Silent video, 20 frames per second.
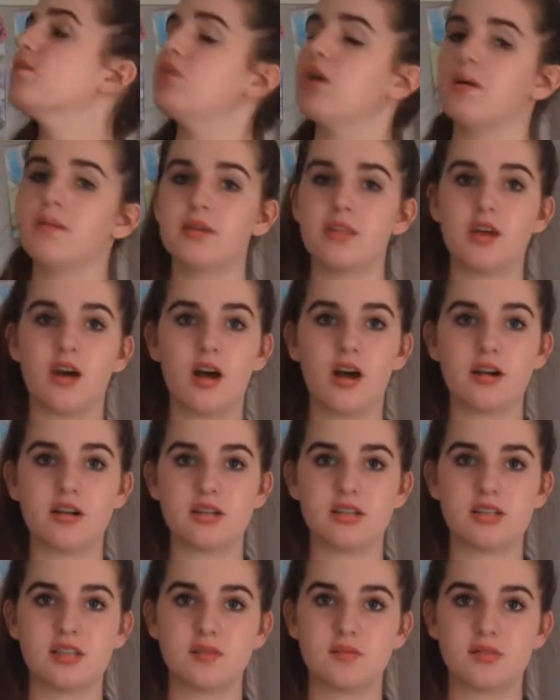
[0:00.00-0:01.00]
probably the
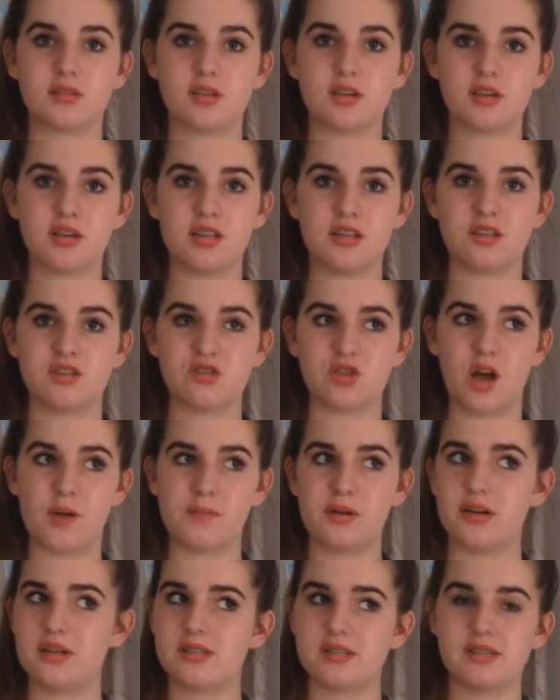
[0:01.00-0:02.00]
hardest thing was cooking the
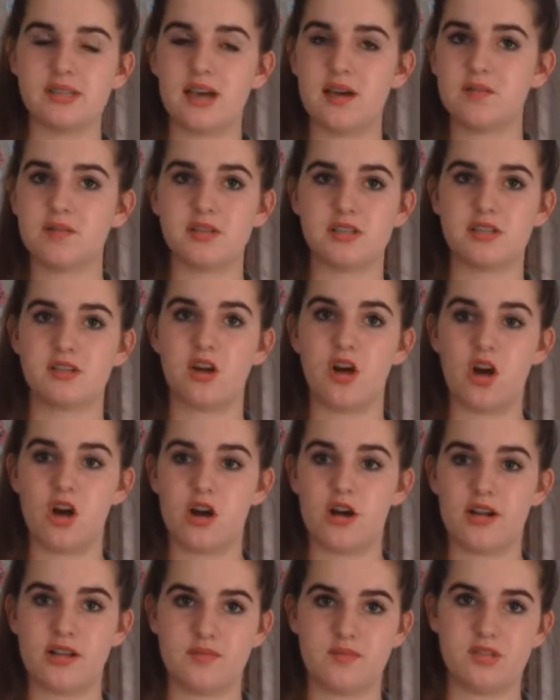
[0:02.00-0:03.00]
strawberries, and that wasn't
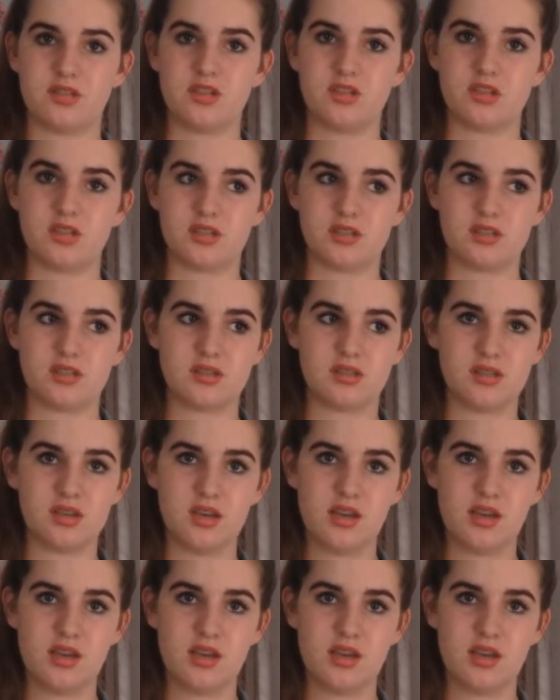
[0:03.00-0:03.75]
hard, it was just